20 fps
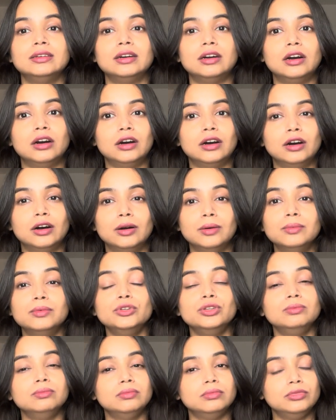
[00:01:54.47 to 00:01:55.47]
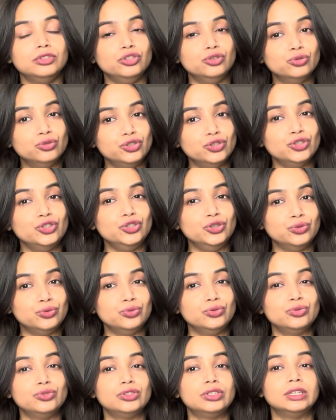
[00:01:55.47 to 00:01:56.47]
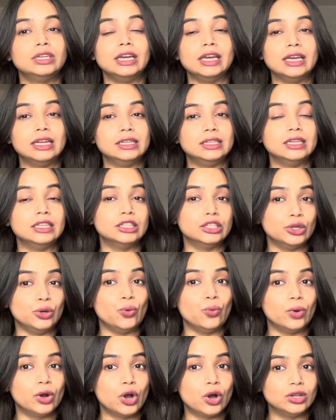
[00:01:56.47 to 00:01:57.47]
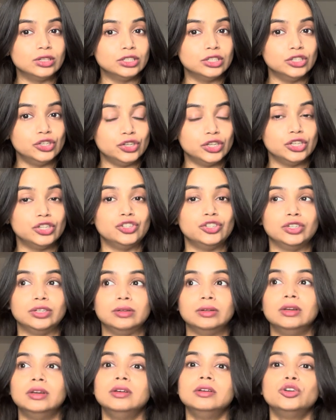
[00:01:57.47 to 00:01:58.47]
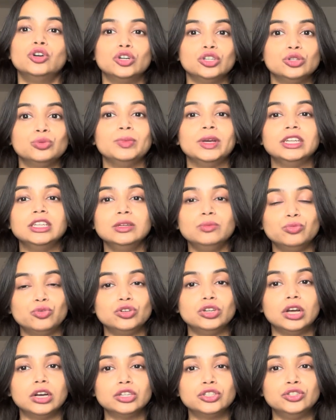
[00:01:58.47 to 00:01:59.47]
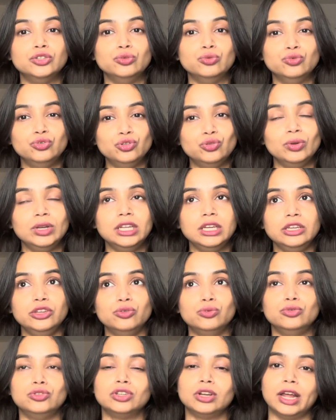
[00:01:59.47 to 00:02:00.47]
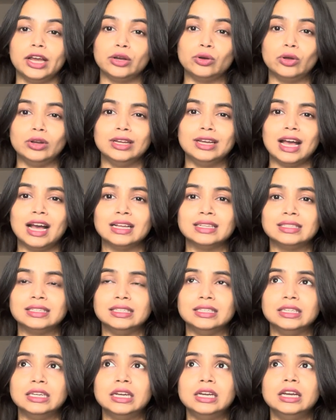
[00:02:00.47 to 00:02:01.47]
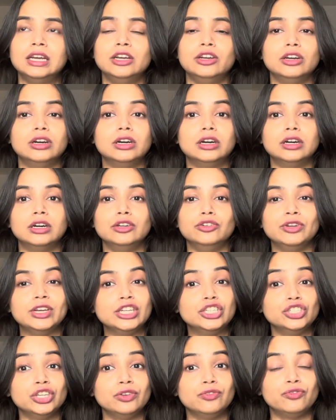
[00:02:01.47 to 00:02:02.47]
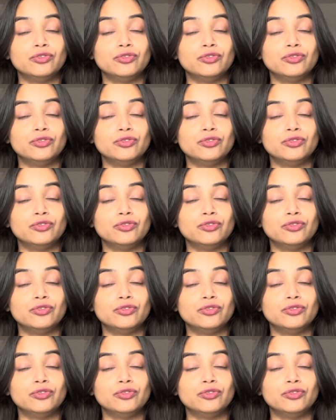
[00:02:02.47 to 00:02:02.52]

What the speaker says: uh, you should use it in the lower concentration. Cosmetic products usually use glycolic acid ranging